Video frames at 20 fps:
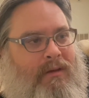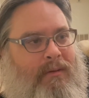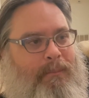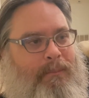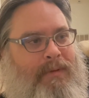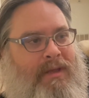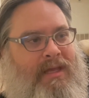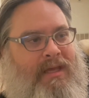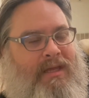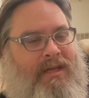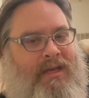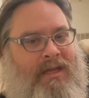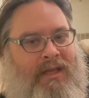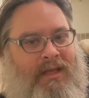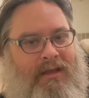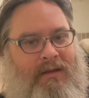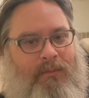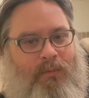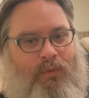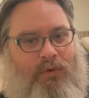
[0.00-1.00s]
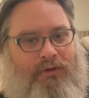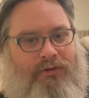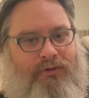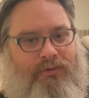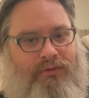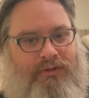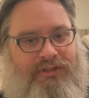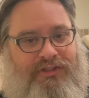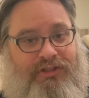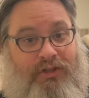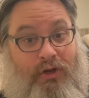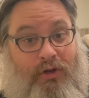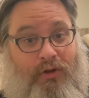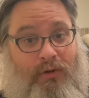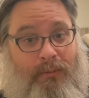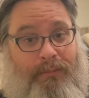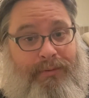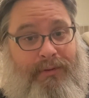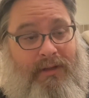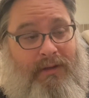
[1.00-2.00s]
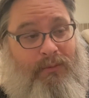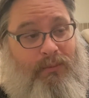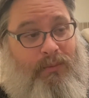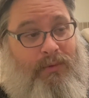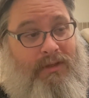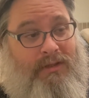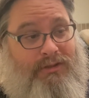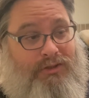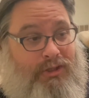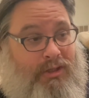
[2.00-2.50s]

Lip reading: me and him were doing a circle pit with